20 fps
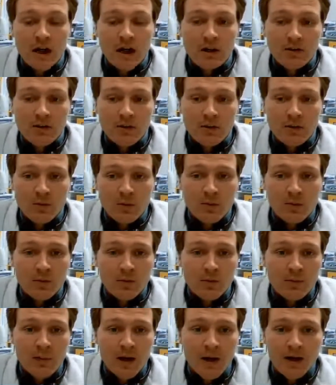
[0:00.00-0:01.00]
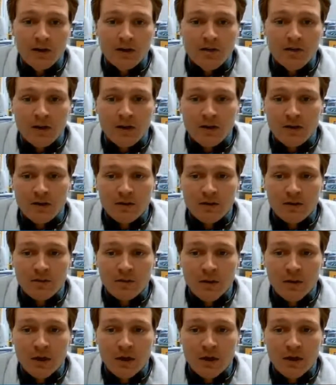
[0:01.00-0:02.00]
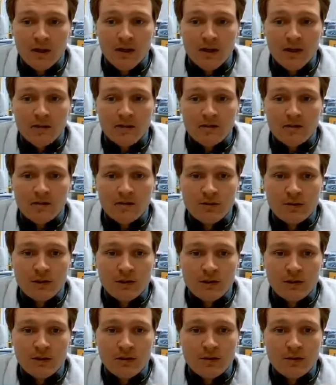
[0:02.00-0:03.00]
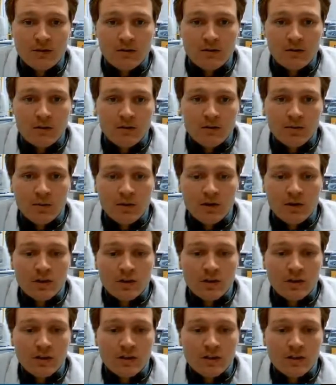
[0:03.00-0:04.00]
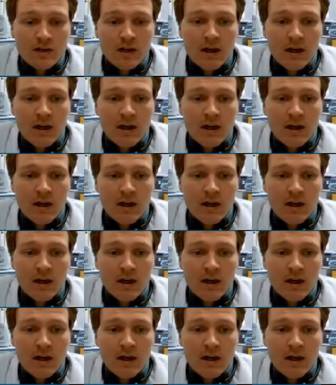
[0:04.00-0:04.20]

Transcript: So we were partly funded by industry to do this project.